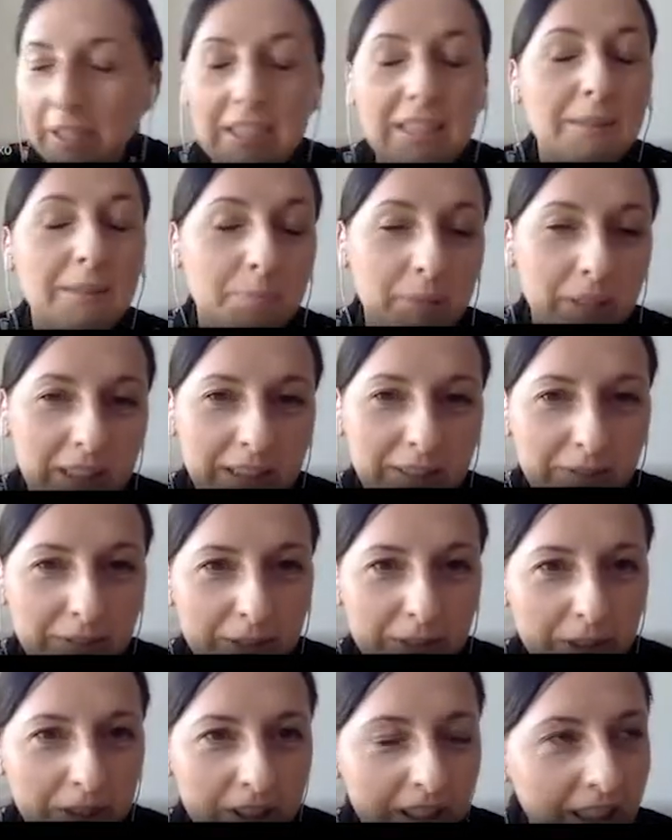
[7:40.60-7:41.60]
place for
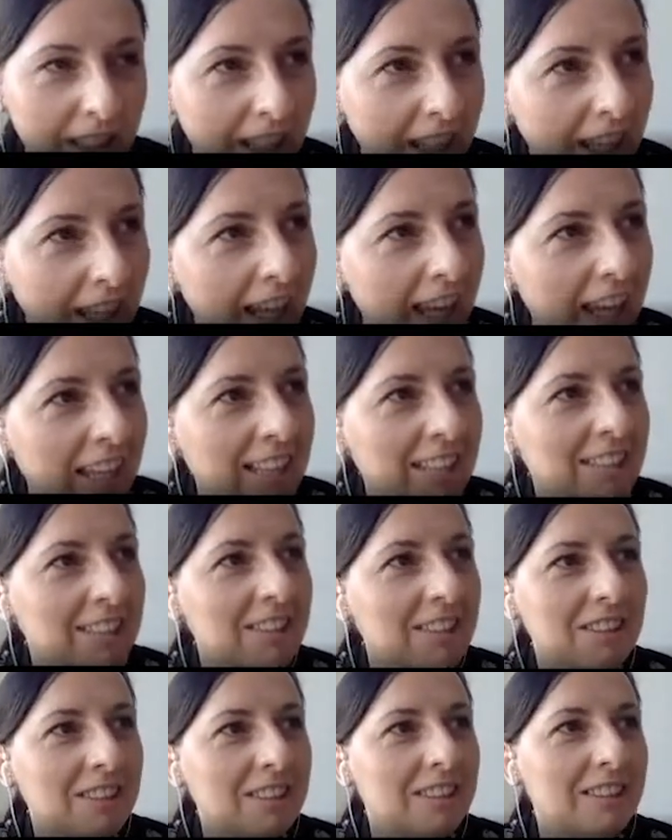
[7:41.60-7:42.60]
ski,
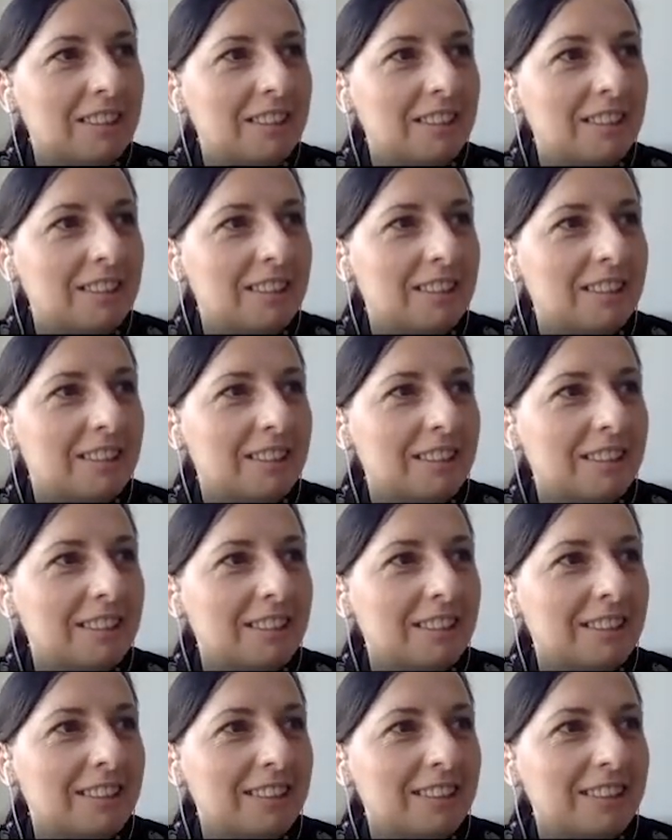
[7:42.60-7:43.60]
and
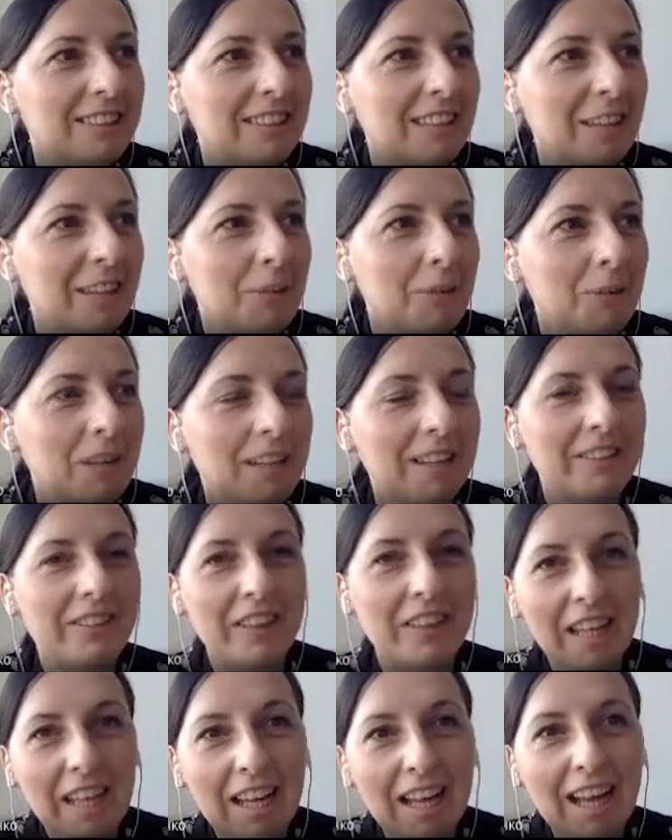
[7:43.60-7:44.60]
they were
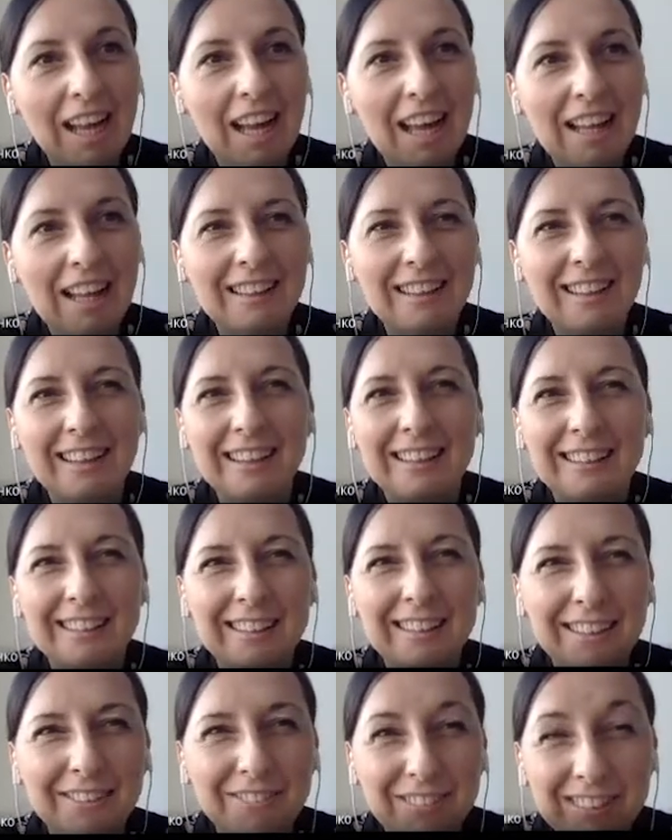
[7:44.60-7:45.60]
there, and they
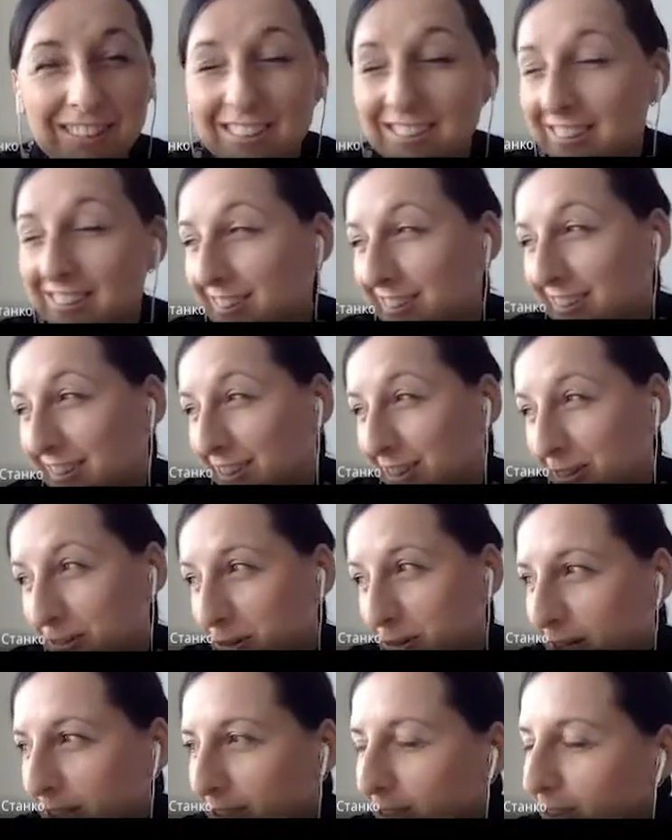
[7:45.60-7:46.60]
even didn't
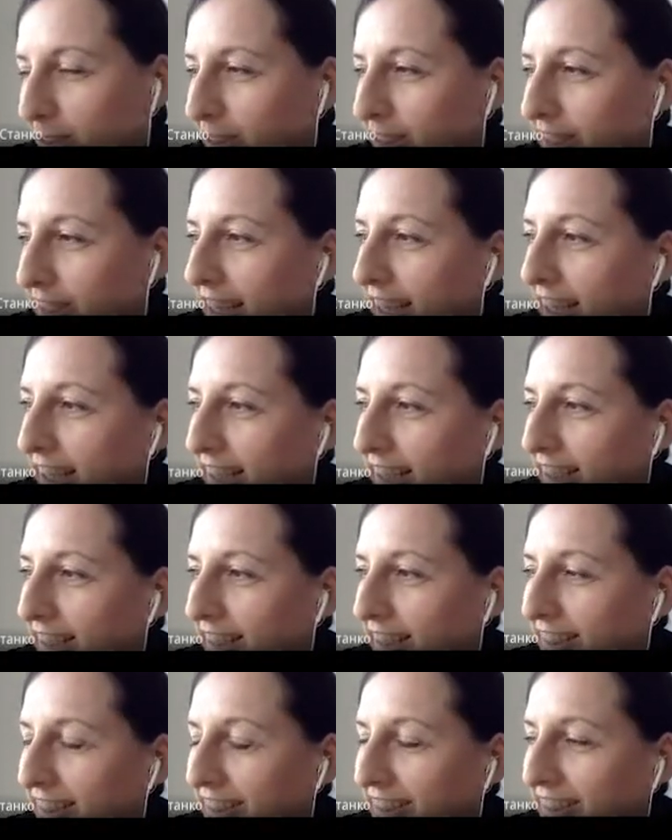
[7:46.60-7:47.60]
want to
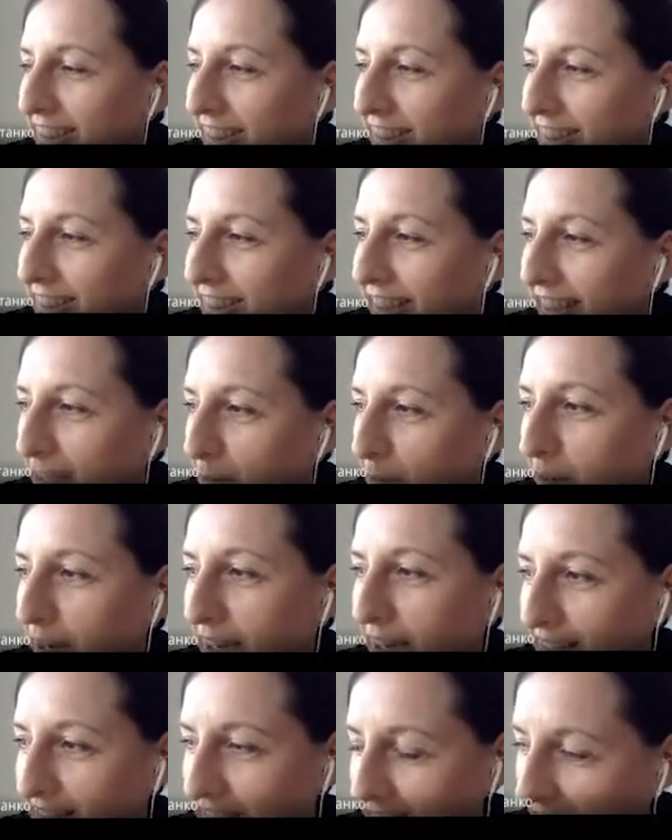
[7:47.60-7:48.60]
say that they
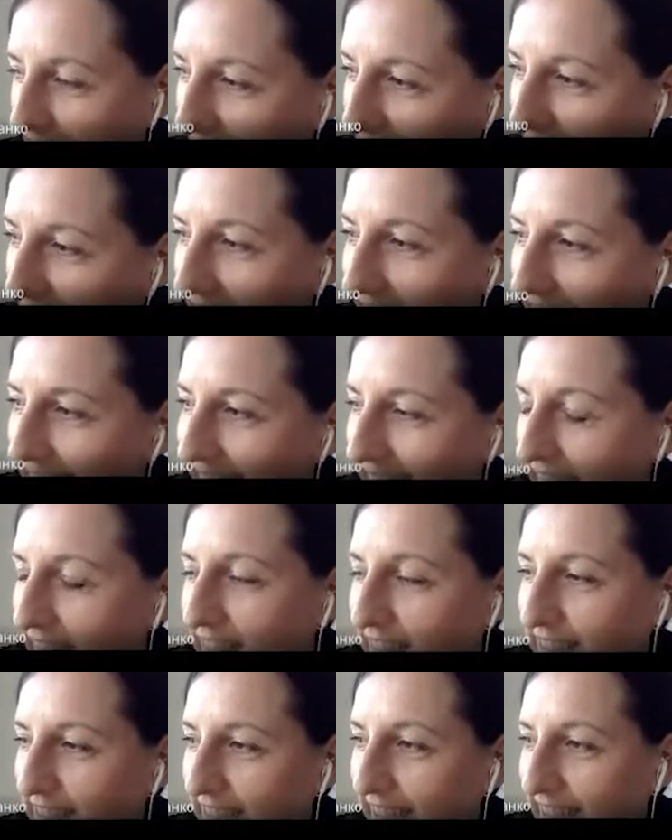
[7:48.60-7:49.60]
were there, and
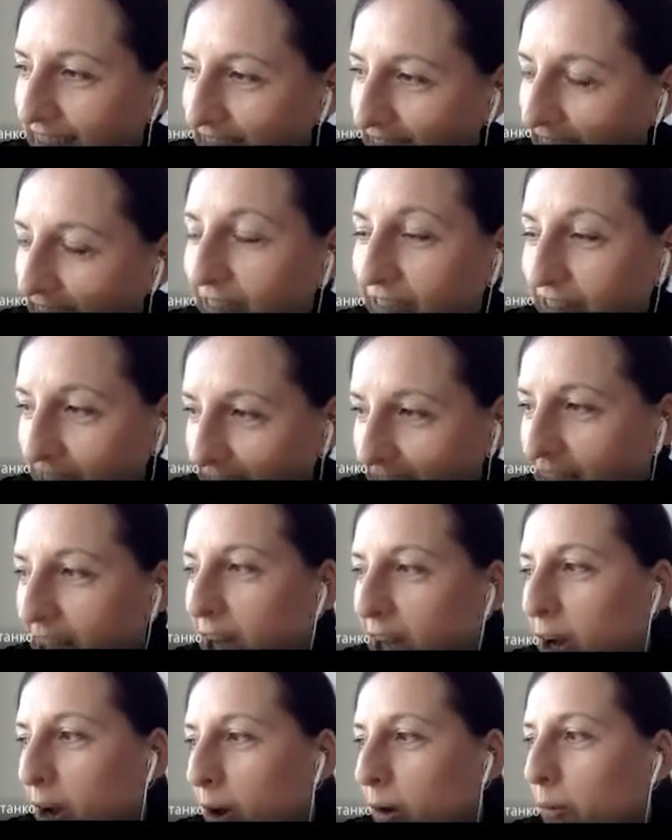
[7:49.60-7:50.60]
they said after
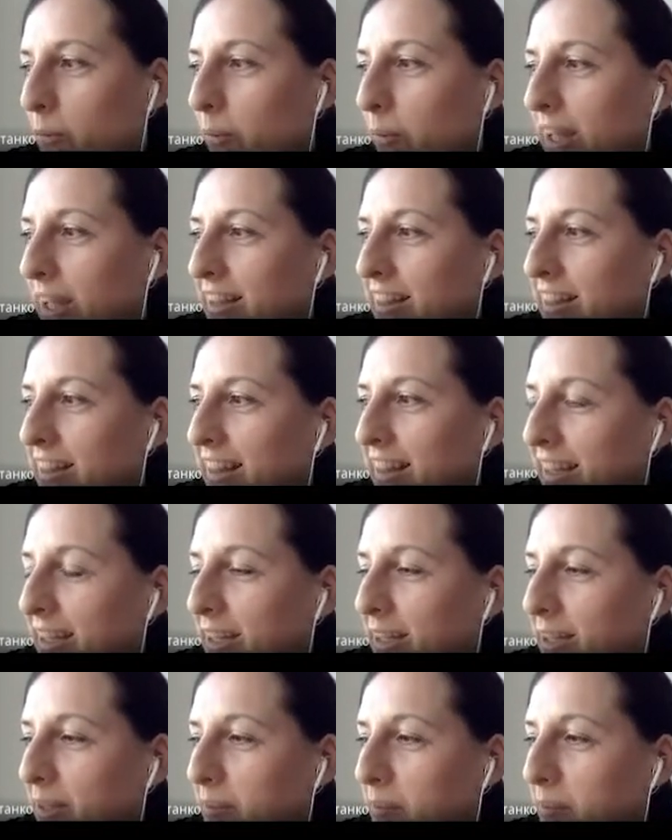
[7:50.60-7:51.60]
when
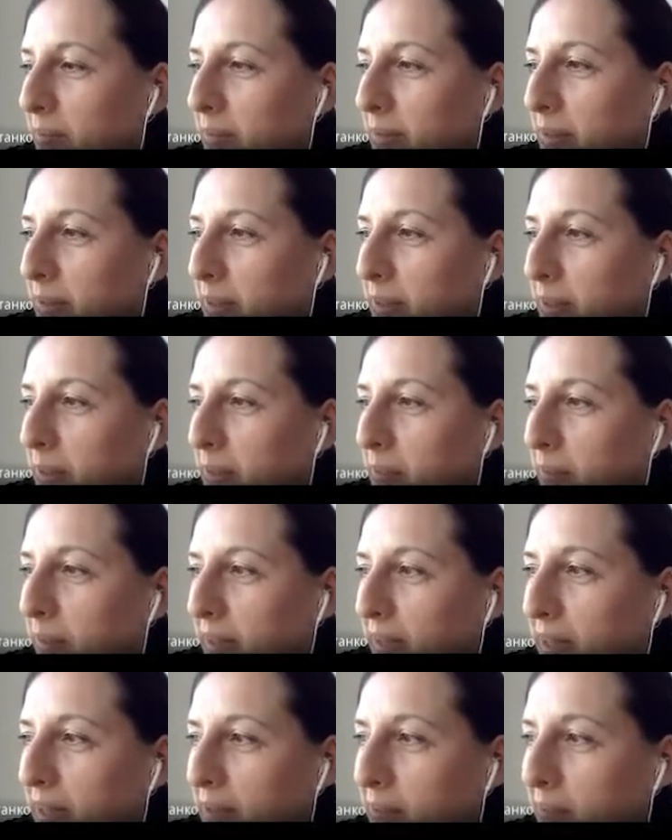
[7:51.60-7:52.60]
they
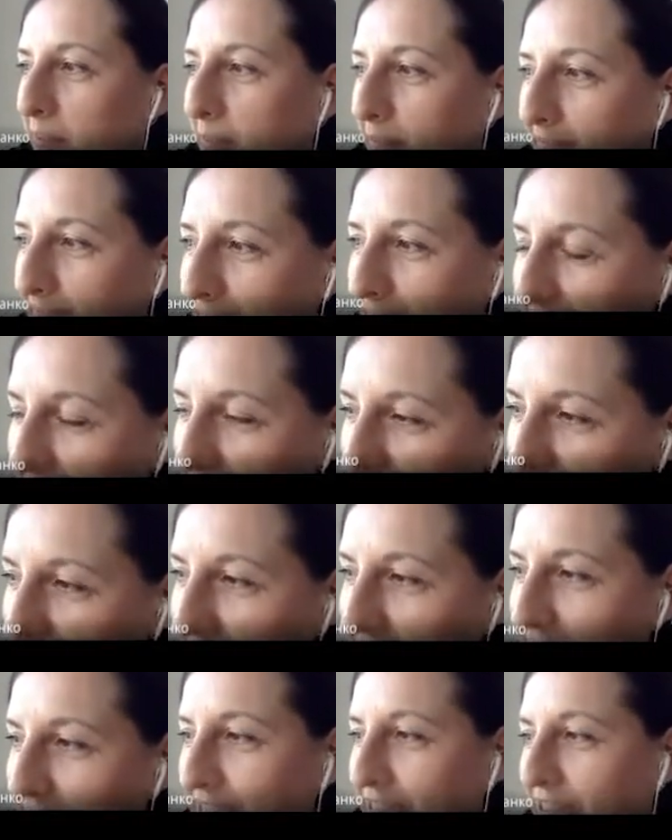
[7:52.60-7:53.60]
become
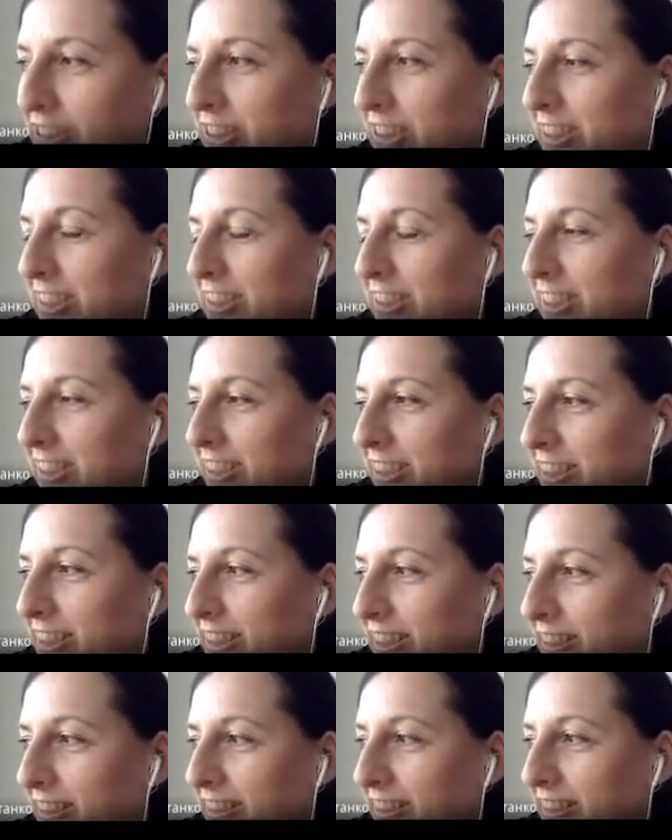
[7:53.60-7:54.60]
infected,
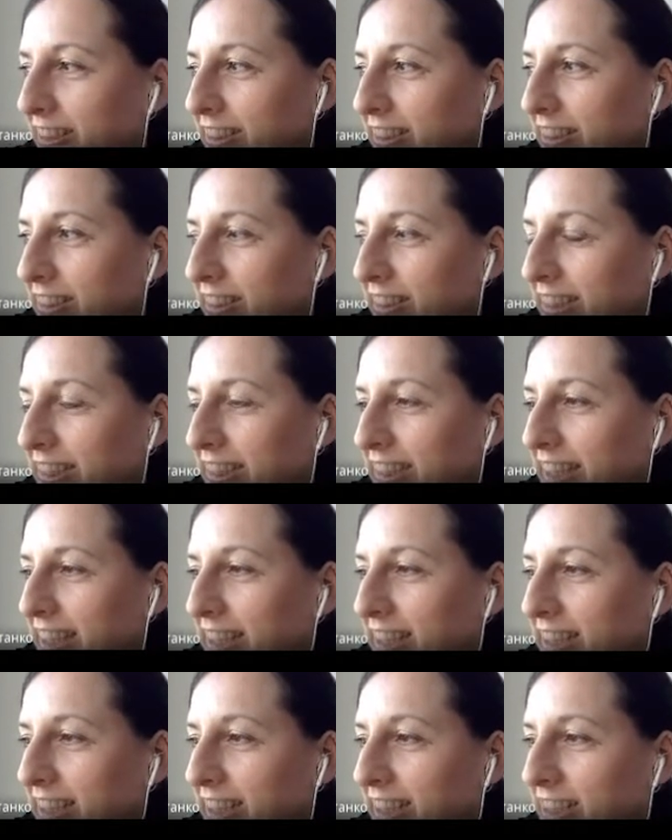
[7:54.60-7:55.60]
they
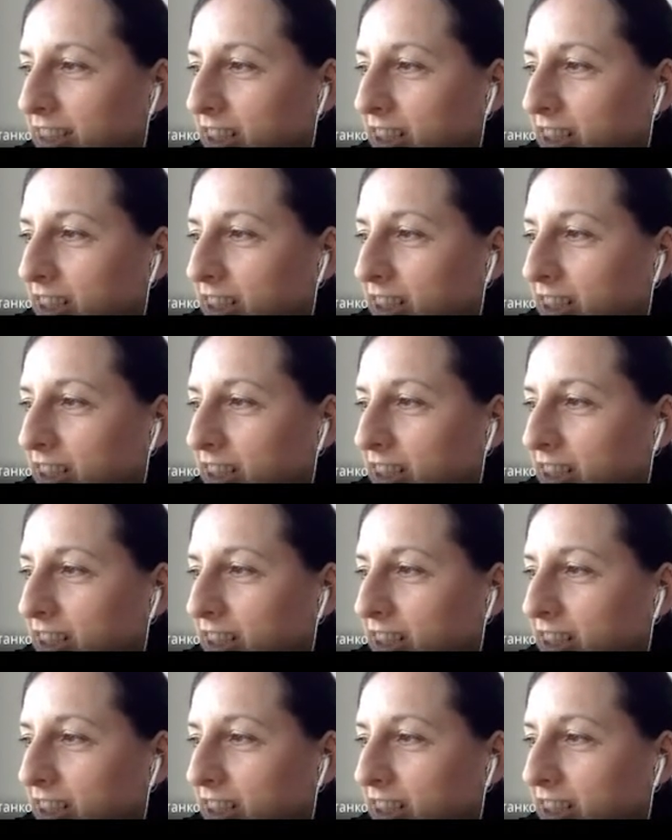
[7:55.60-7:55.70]
said that